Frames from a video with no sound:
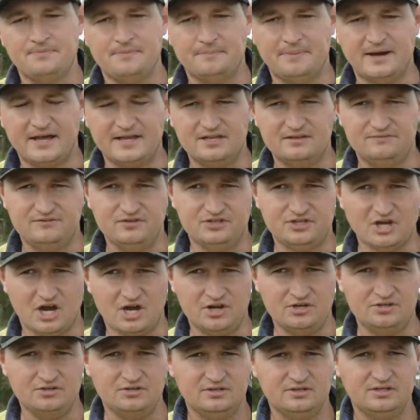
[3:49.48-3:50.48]
But if you
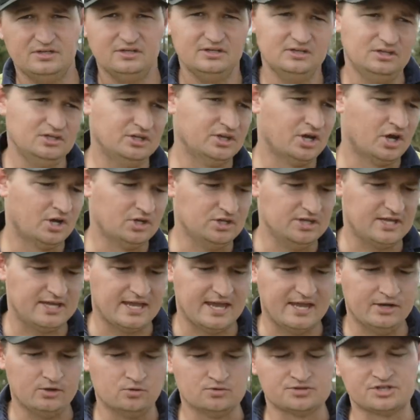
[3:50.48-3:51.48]
don't, you know, you
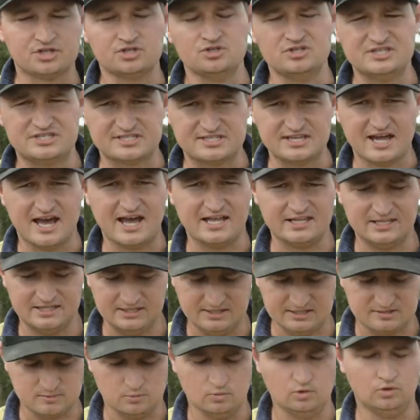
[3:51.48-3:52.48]
can also use Starlink.
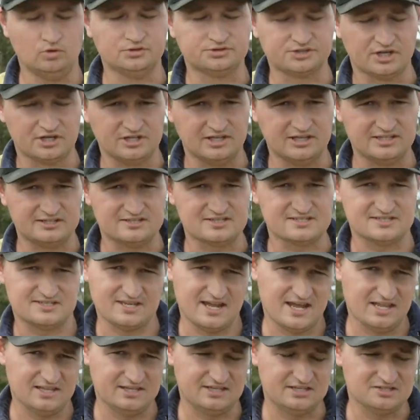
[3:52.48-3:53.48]
This will also link to
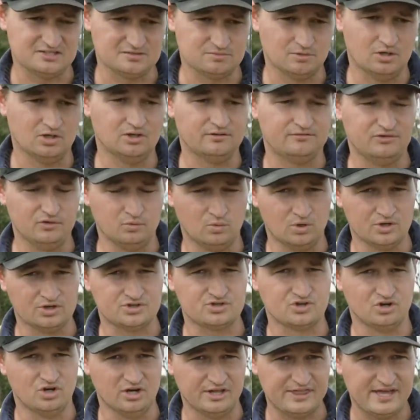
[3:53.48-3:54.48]
Starlink as well if you want to
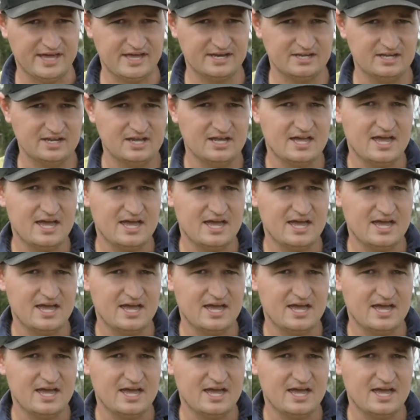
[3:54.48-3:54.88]
try that.